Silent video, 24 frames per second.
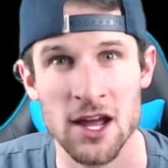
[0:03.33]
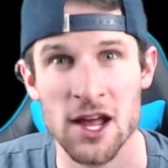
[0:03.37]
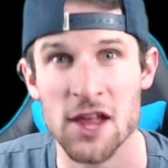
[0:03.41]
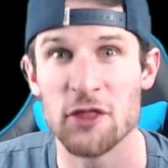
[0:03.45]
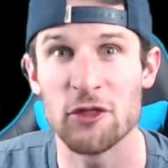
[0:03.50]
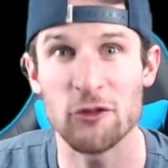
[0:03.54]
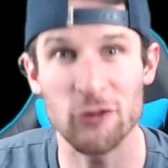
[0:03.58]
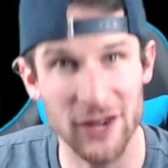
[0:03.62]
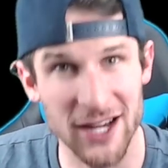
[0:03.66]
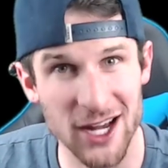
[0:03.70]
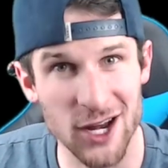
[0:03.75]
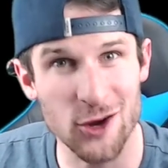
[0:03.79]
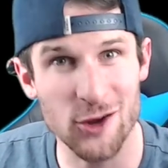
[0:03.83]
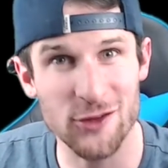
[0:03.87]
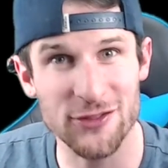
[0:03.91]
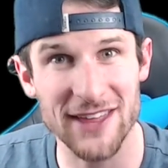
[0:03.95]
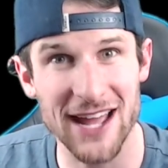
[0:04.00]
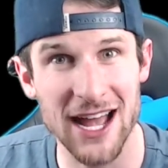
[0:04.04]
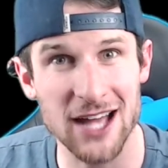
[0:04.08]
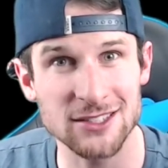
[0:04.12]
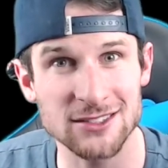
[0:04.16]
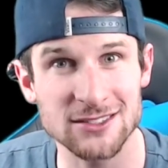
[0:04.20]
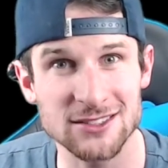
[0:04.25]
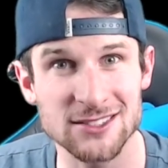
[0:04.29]
three hundred
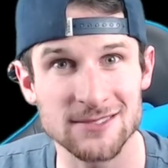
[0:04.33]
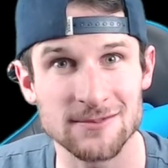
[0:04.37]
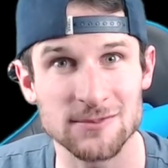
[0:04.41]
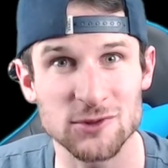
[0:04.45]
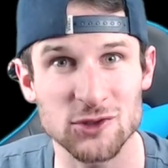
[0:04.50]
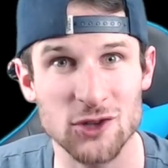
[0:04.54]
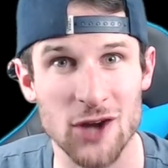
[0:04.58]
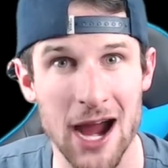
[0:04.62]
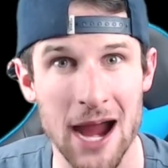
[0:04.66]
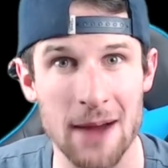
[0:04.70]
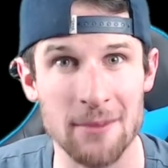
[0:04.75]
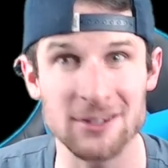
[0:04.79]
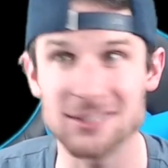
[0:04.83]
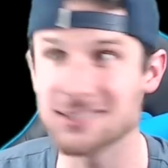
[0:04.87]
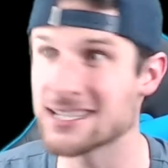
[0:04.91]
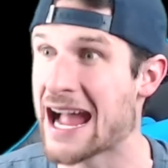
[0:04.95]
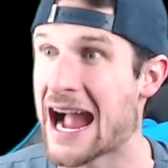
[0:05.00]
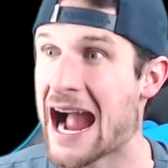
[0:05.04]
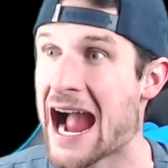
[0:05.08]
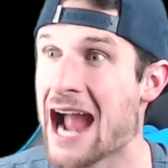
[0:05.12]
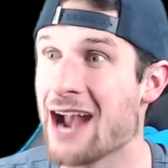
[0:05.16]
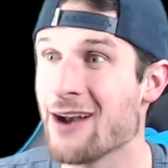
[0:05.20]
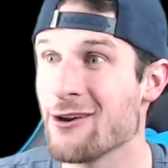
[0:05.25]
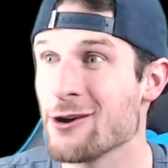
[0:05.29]
thousand subscribers.
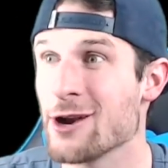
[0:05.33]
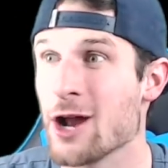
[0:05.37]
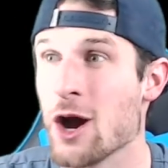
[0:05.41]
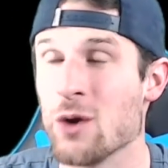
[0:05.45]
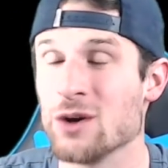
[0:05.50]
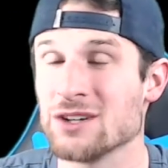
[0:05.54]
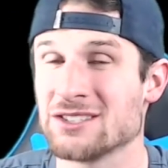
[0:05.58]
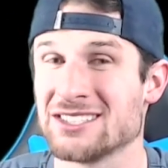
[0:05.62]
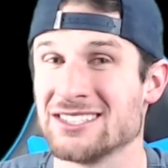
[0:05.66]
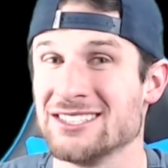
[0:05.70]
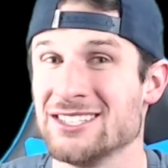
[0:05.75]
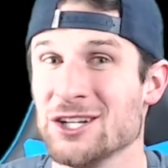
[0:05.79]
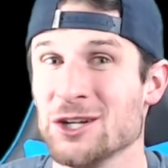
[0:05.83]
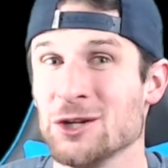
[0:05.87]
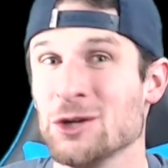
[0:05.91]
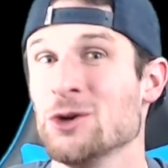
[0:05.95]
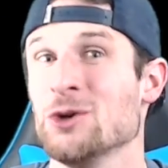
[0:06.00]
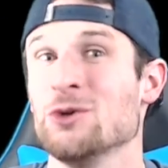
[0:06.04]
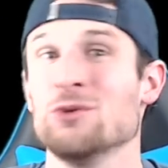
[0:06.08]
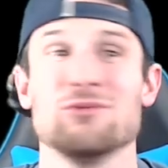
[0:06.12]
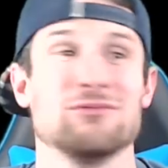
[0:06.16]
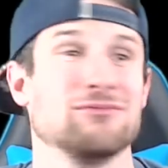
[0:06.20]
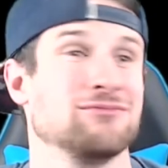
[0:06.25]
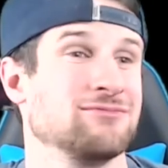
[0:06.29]
I don't know what to
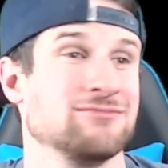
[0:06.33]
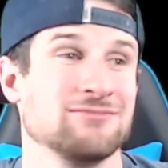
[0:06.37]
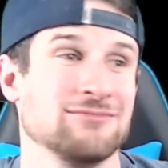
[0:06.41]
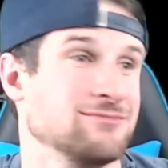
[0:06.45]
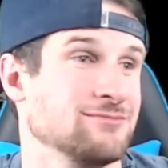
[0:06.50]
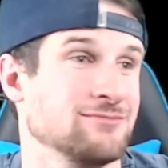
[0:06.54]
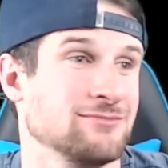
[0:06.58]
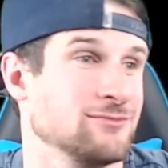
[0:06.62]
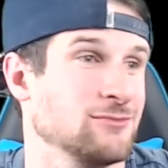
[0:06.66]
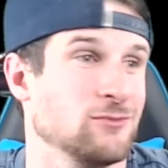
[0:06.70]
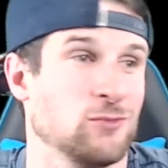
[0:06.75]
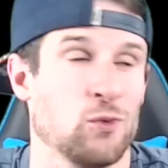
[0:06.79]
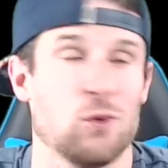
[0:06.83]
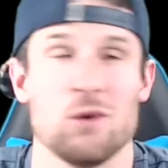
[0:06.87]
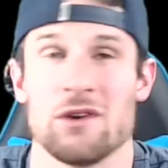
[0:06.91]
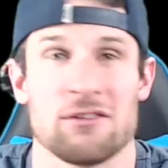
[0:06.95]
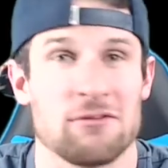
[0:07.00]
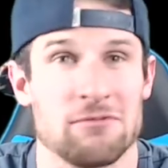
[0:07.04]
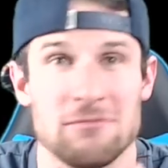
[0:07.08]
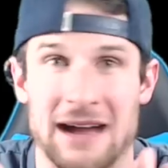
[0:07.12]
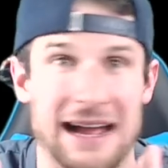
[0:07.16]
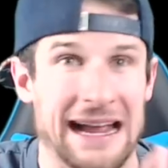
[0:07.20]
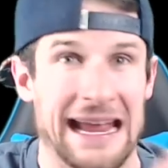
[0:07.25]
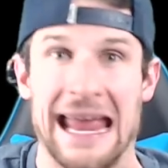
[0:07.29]
do with
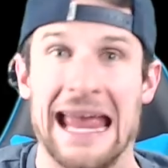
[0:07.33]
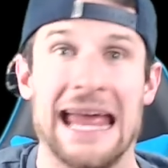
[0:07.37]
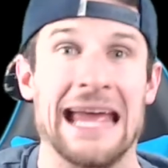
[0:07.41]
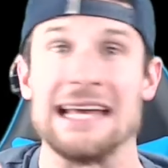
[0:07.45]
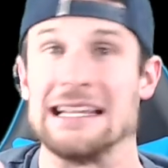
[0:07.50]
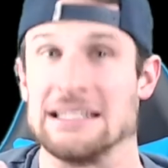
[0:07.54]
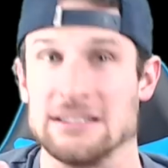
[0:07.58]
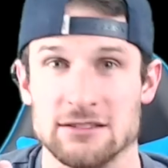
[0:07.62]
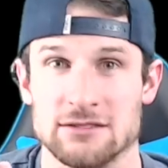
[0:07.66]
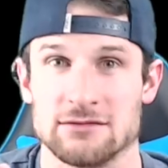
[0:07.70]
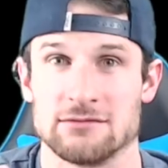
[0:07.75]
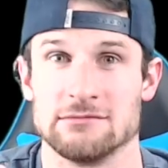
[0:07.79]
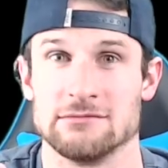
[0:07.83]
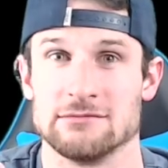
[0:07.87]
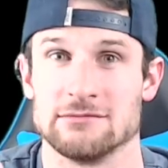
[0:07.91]
my hands.